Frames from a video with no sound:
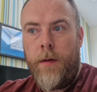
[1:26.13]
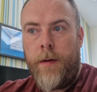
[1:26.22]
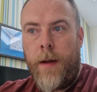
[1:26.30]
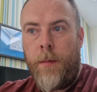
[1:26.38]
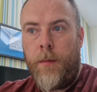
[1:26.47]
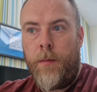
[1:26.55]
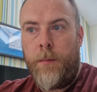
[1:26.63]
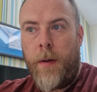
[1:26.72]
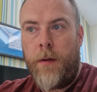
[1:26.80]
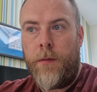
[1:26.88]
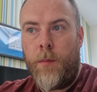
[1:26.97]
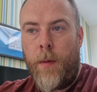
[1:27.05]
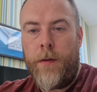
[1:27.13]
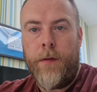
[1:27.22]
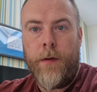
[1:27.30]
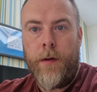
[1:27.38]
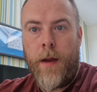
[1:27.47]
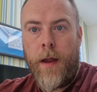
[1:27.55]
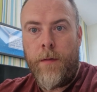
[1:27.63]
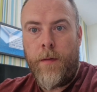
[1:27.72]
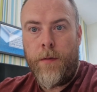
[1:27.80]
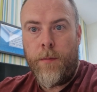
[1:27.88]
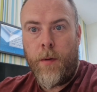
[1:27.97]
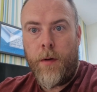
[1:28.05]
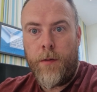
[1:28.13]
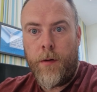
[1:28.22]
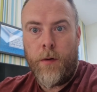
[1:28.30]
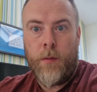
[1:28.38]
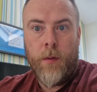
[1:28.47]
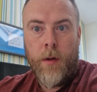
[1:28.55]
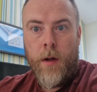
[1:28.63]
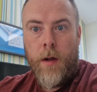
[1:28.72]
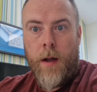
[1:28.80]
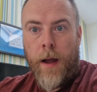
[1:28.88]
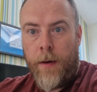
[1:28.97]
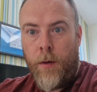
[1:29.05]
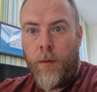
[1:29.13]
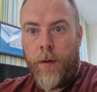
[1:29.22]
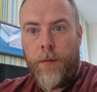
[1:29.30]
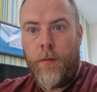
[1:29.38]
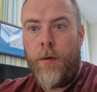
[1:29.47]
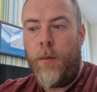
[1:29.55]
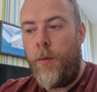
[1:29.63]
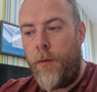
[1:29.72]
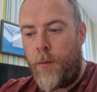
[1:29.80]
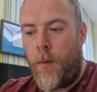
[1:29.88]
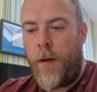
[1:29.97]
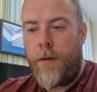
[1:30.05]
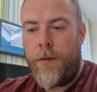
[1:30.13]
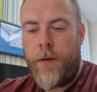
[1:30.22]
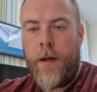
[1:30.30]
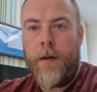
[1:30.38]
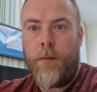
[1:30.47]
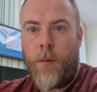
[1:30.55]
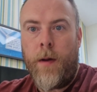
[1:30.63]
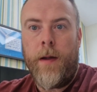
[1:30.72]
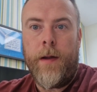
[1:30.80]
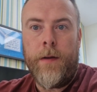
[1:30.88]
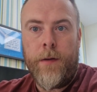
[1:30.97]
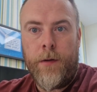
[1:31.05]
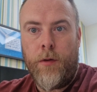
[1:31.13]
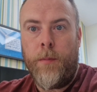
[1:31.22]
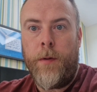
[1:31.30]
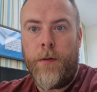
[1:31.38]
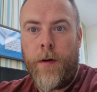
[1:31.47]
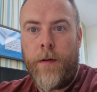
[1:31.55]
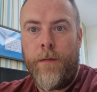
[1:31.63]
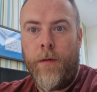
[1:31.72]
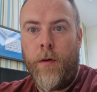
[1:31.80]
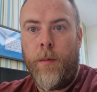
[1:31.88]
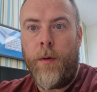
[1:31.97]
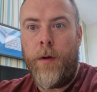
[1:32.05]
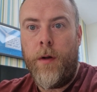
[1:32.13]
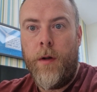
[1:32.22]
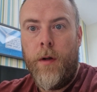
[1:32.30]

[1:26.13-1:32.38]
down past Wessenden Head Reservoir. So I know this route is quite set, it's quite easy, should be straightforward.